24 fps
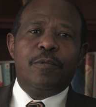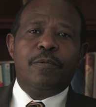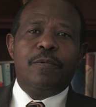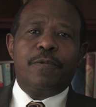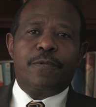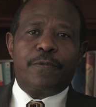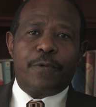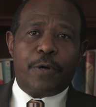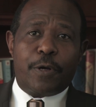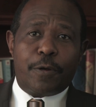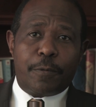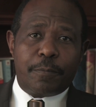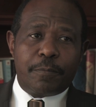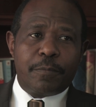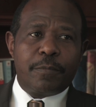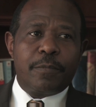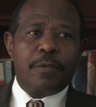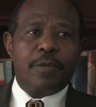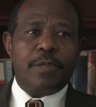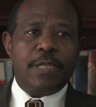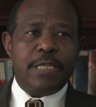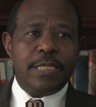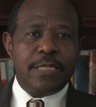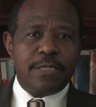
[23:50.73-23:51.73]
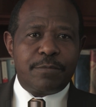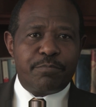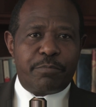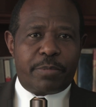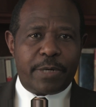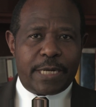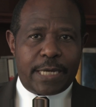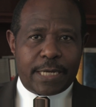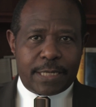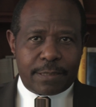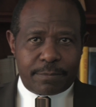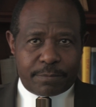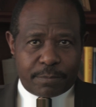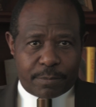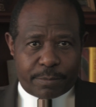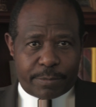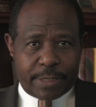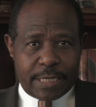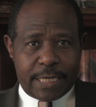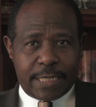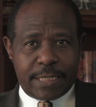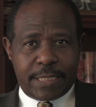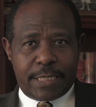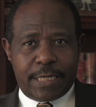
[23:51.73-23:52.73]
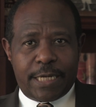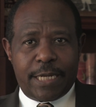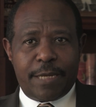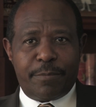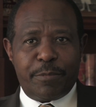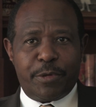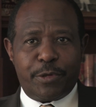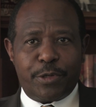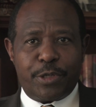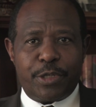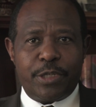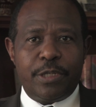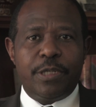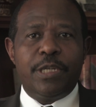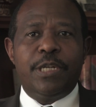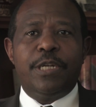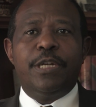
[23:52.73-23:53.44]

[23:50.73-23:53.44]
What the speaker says: From this blood diamond.